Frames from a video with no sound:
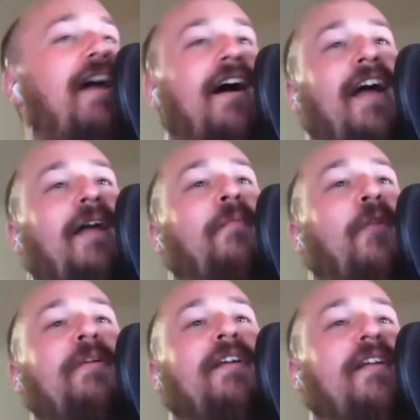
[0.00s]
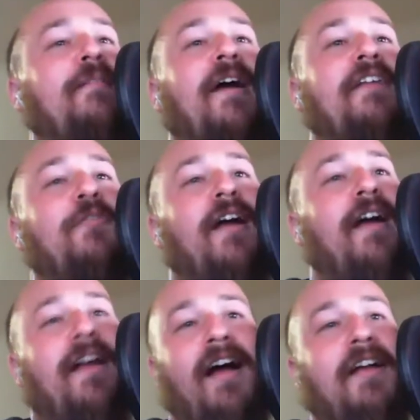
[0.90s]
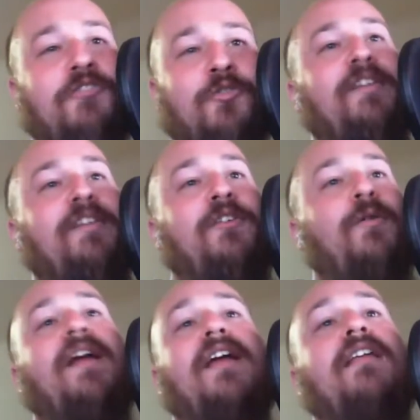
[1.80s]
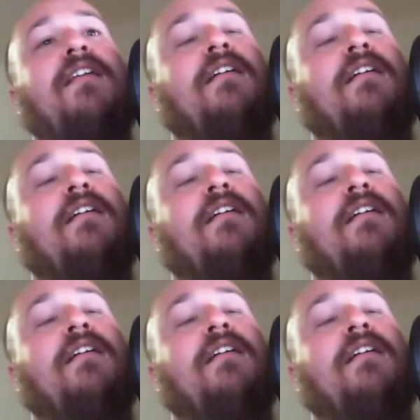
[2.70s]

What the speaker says: I am hoping to get back to it. I enjoyed doing it.